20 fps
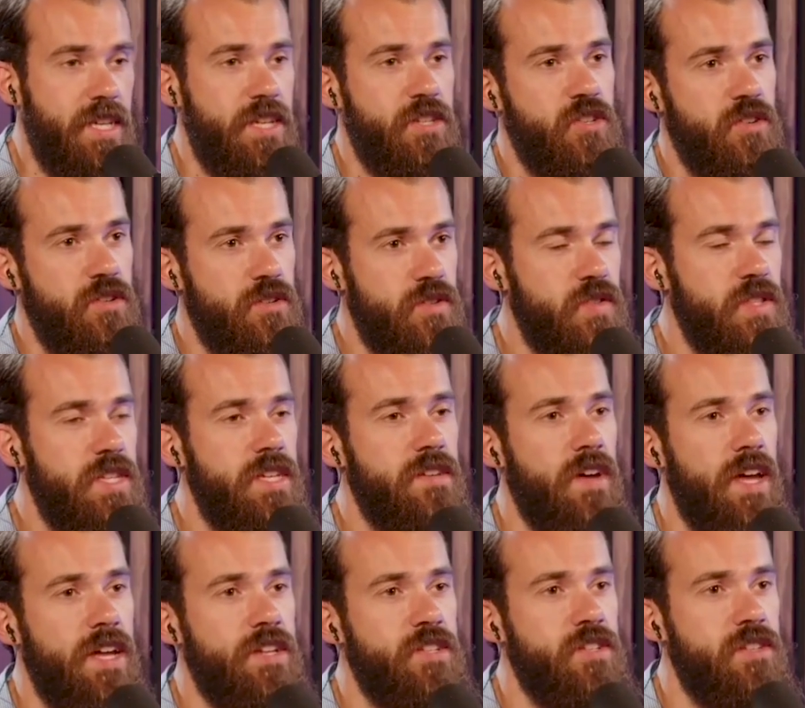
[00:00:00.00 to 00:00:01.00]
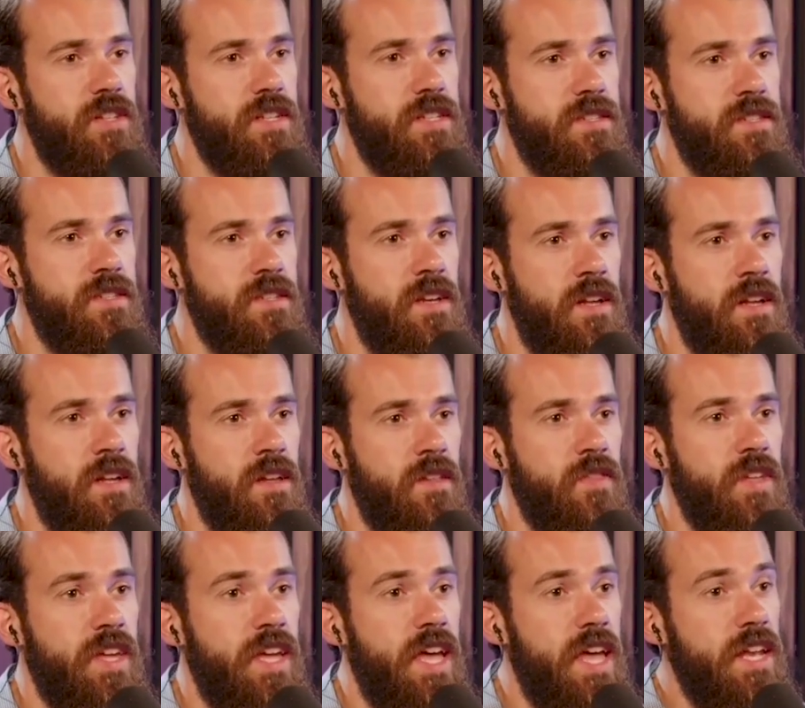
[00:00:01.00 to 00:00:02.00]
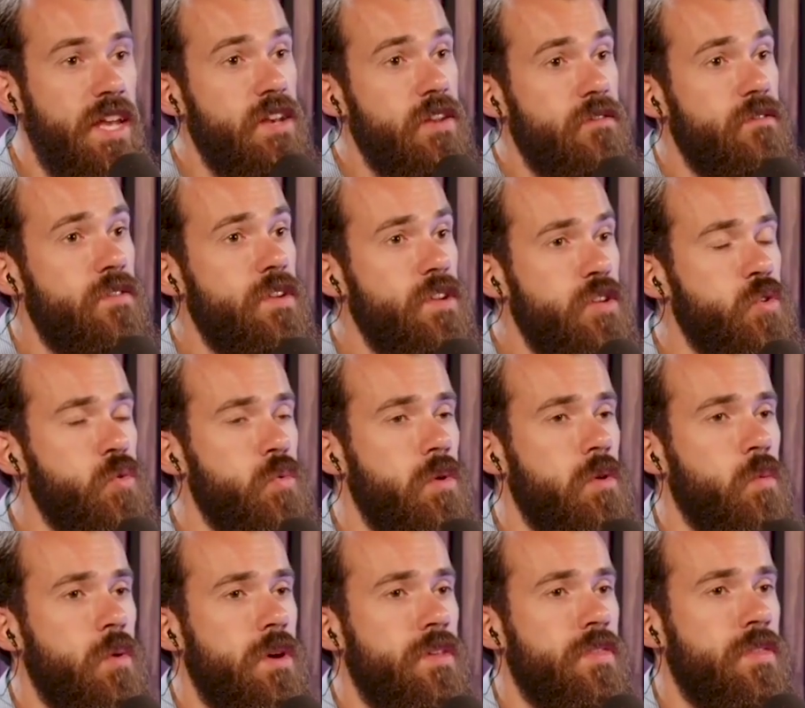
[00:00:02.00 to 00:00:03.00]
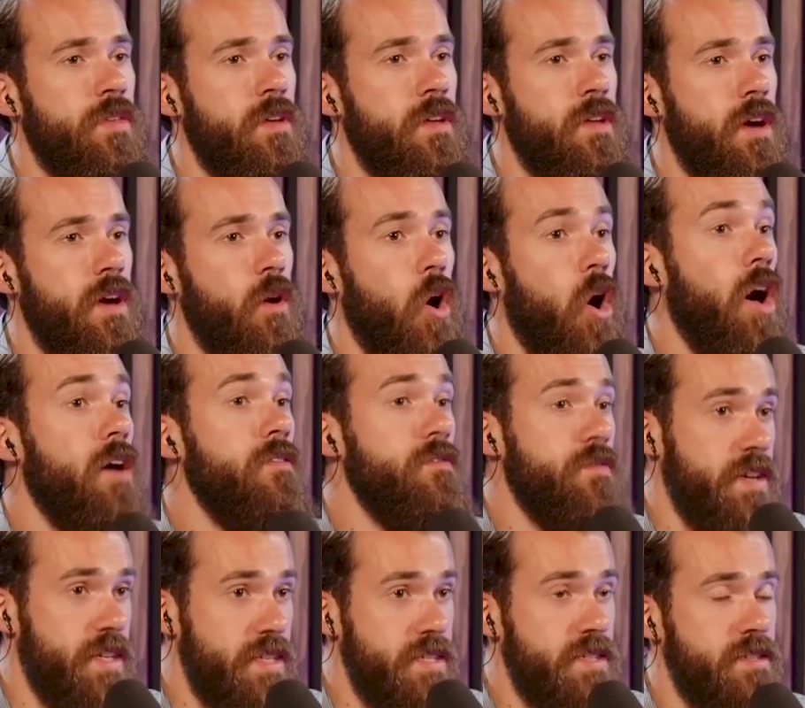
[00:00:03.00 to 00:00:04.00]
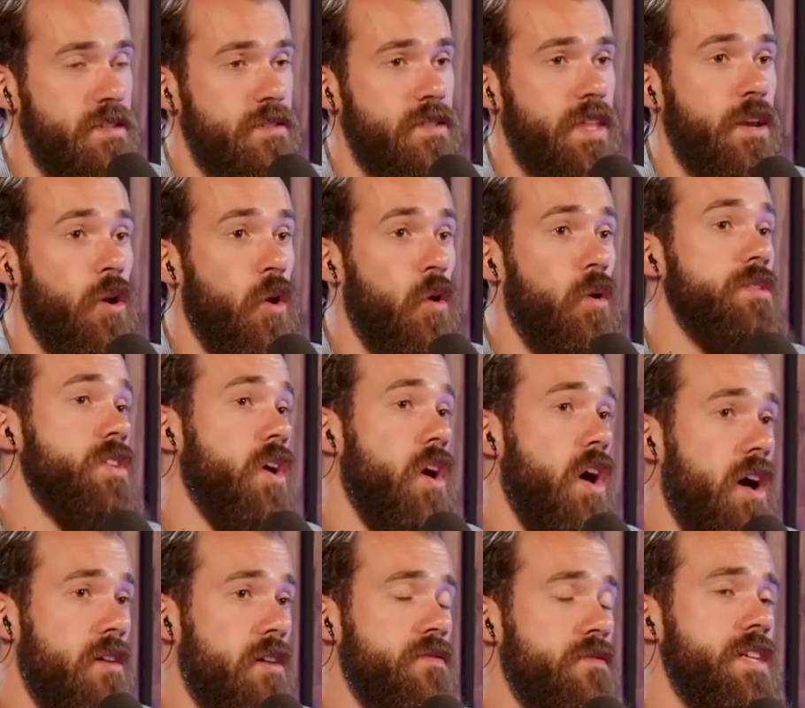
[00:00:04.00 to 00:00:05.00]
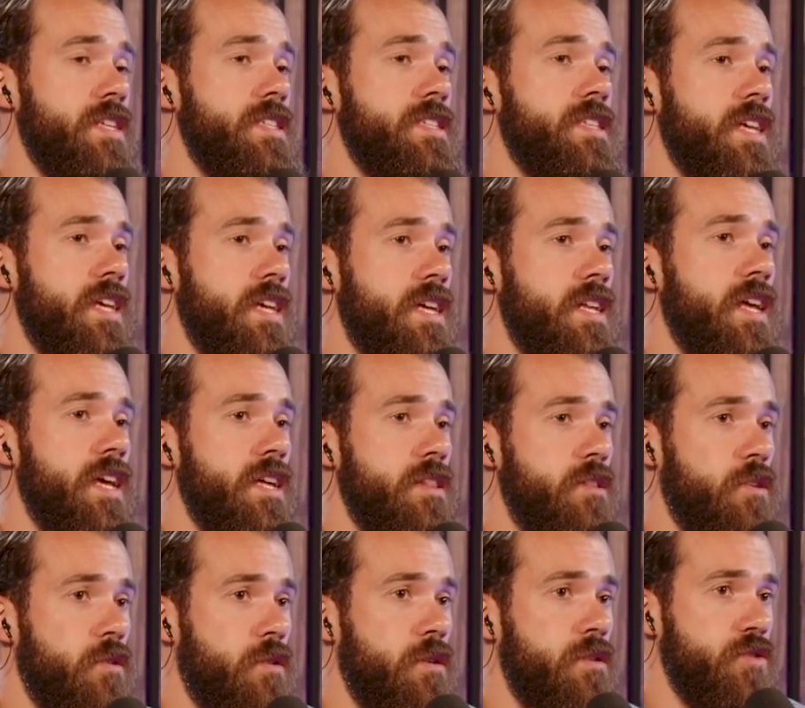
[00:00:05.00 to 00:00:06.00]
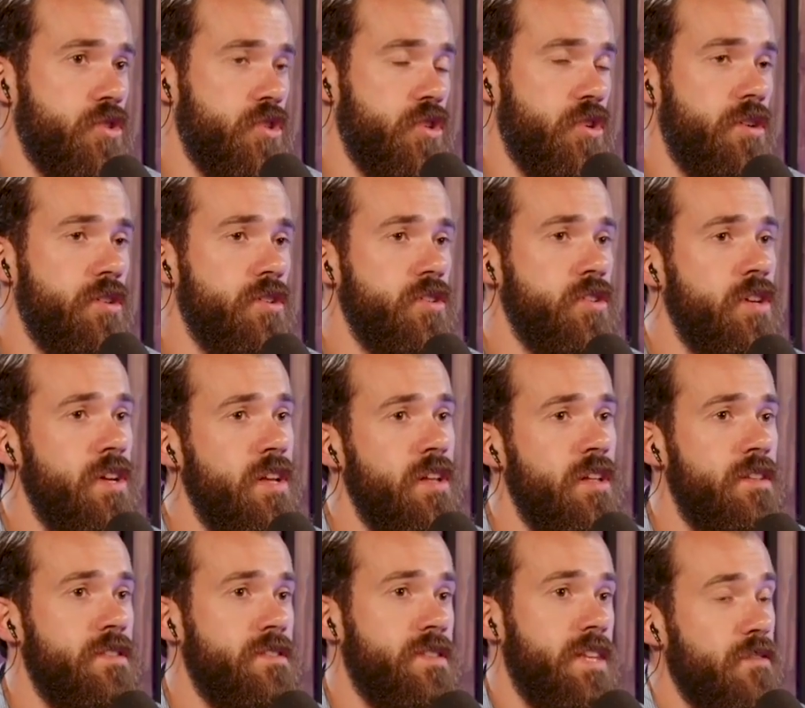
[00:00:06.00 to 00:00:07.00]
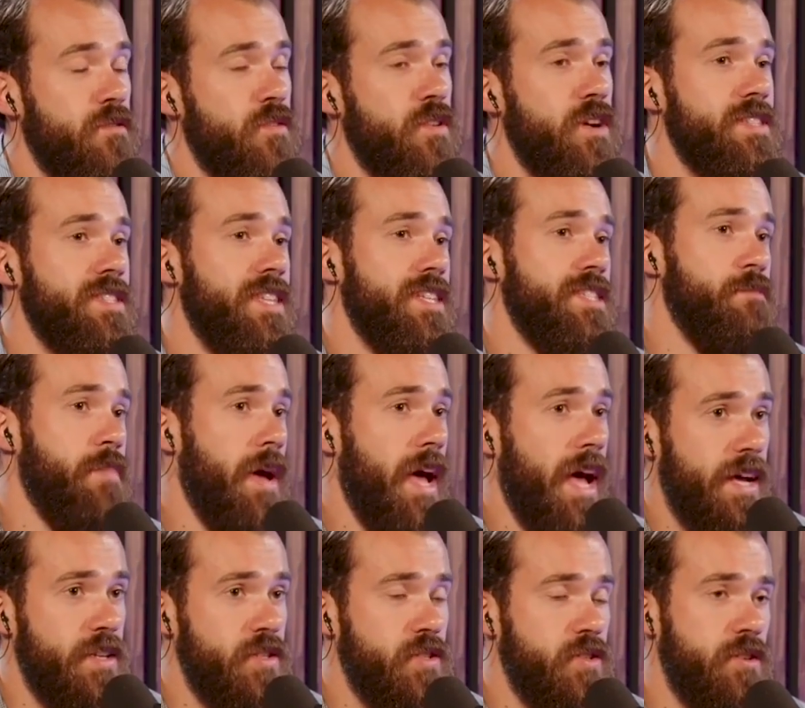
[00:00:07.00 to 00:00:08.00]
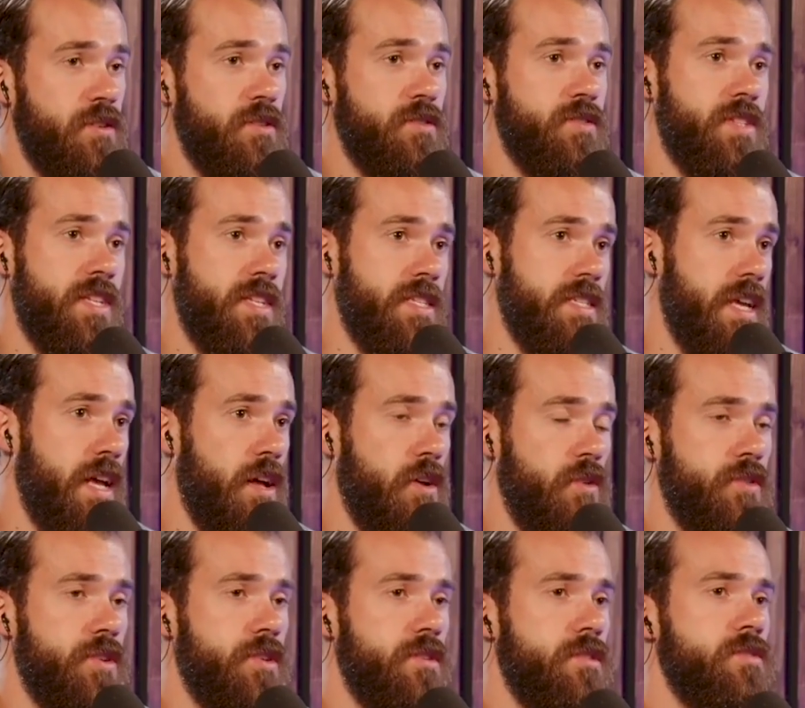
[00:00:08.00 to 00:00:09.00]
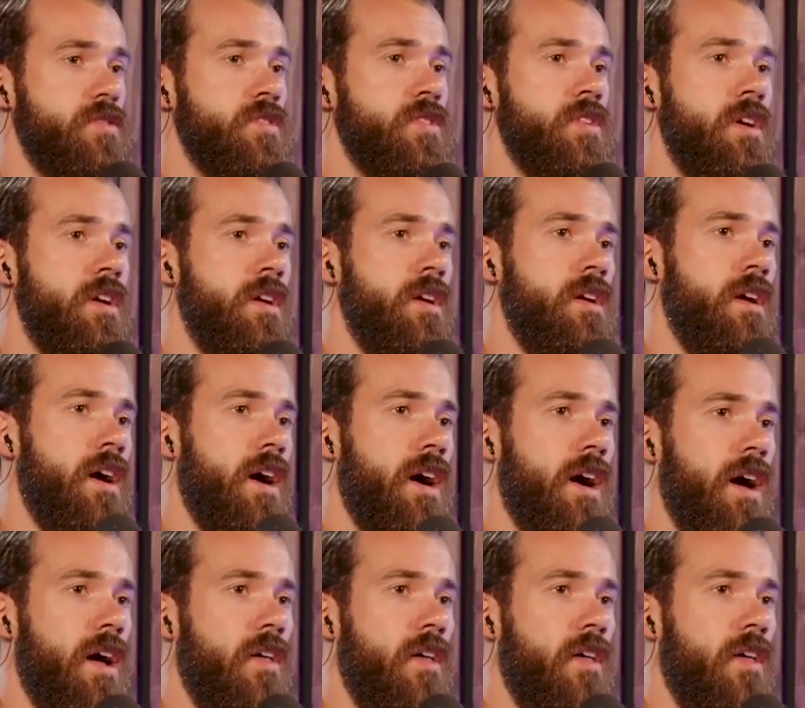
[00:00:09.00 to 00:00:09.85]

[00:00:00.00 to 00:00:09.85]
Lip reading: teachers, the evangelists, the individual with office that holds office in a local church. Today, for us, that's pastors, that's elders.